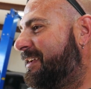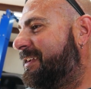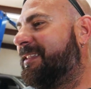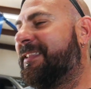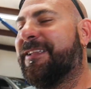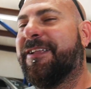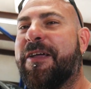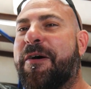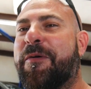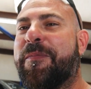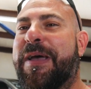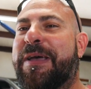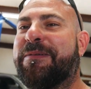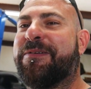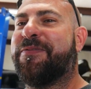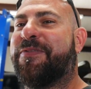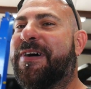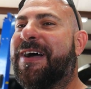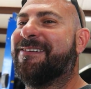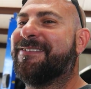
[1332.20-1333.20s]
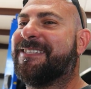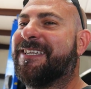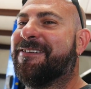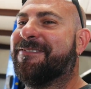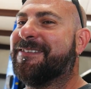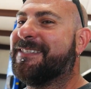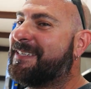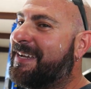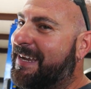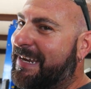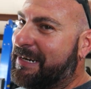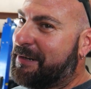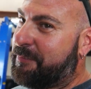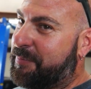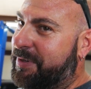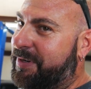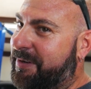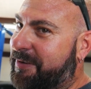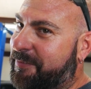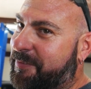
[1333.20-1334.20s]
Little old baby 5.7's out here
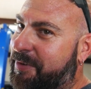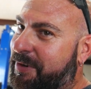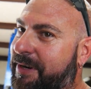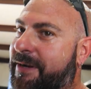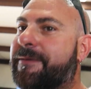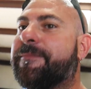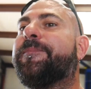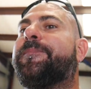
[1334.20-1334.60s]
putting in work.